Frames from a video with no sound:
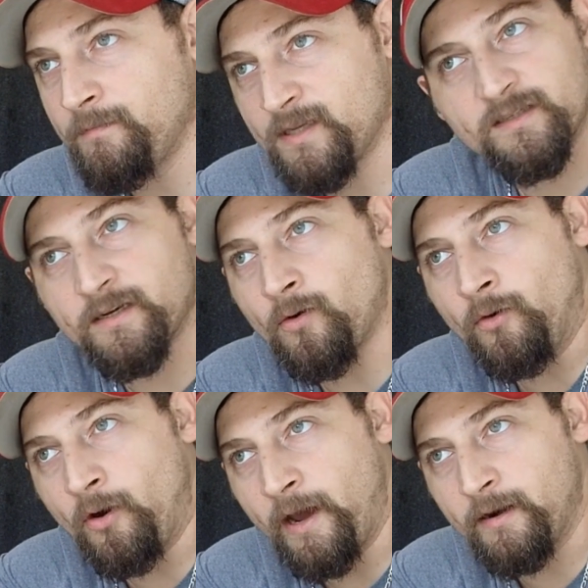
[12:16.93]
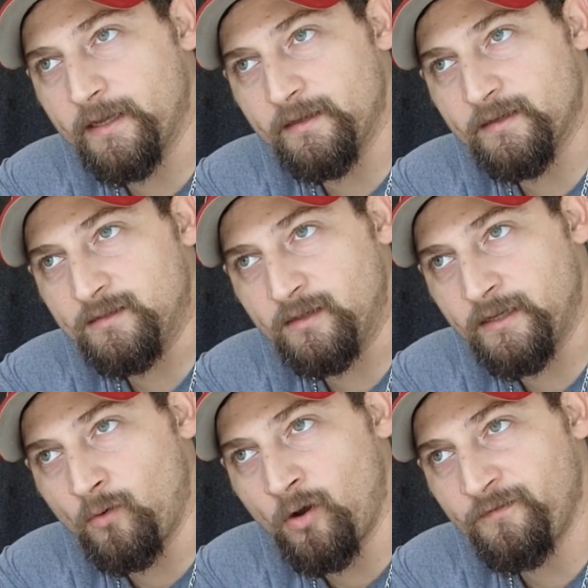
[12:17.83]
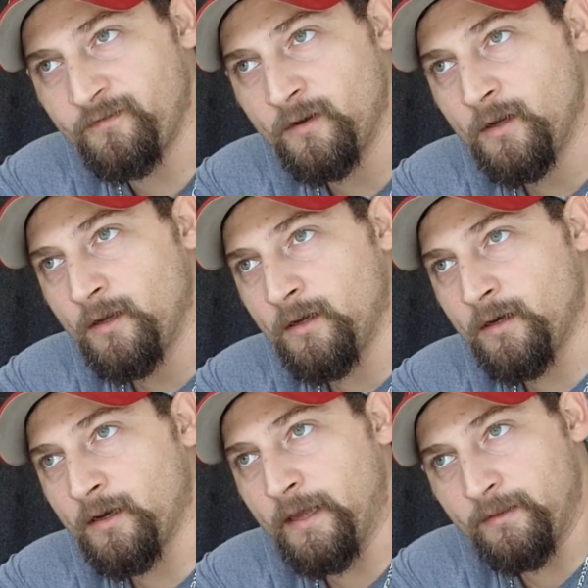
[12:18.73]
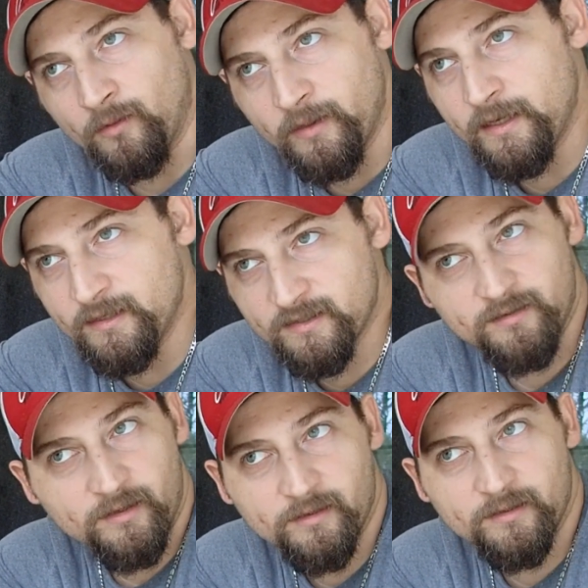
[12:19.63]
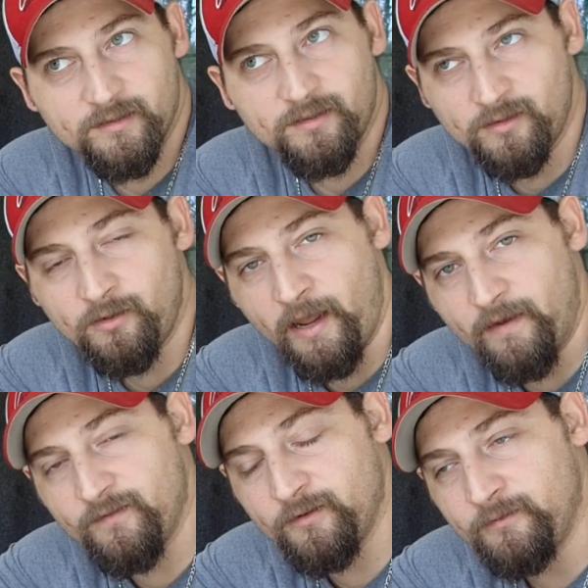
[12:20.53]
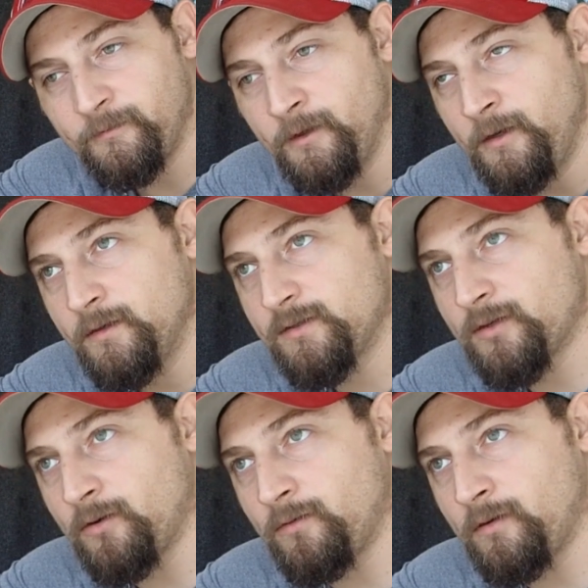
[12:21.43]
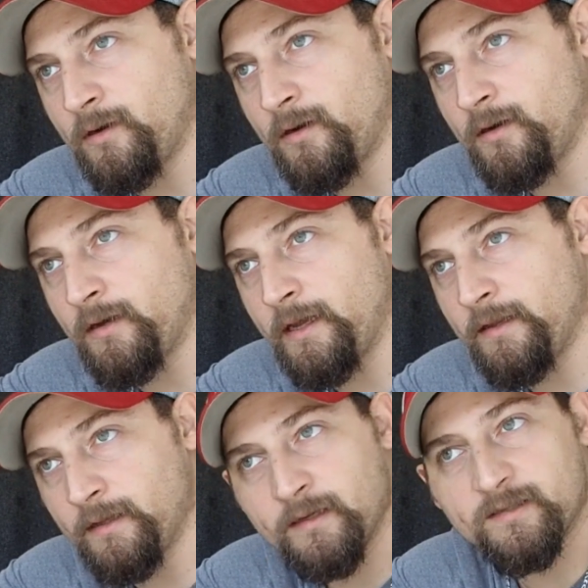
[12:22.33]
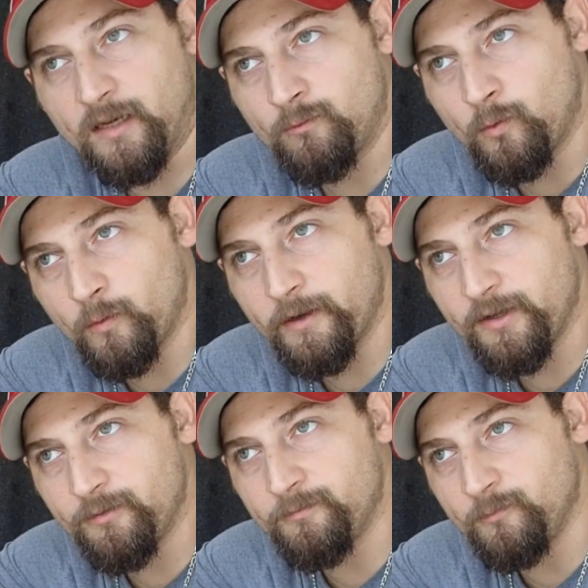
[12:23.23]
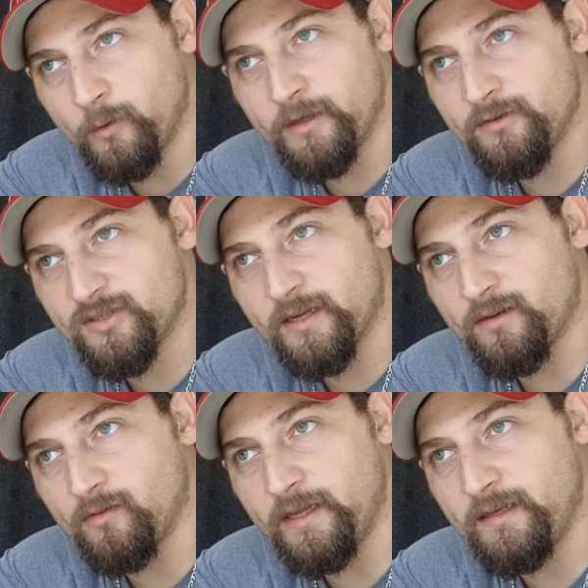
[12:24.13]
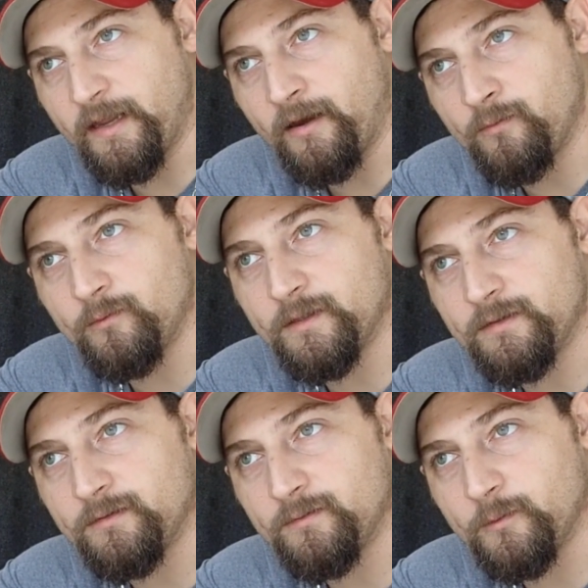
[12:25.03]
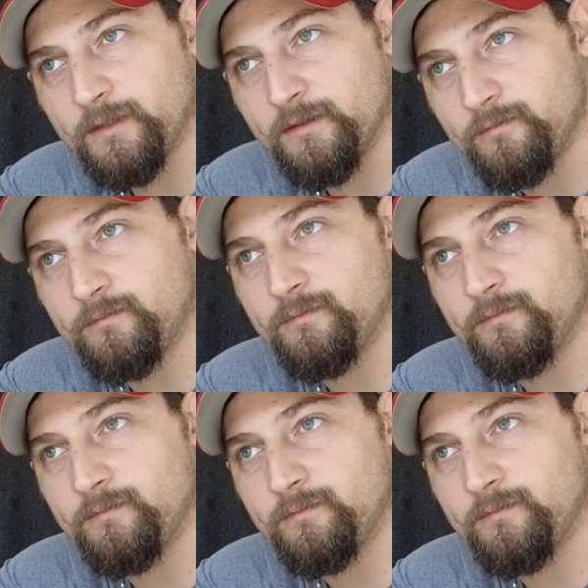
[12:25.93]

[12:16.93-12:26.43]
because I don't know how to get this lid off. And the lid is a little heavier. So, and then it's like, well, where do you set the lid down when you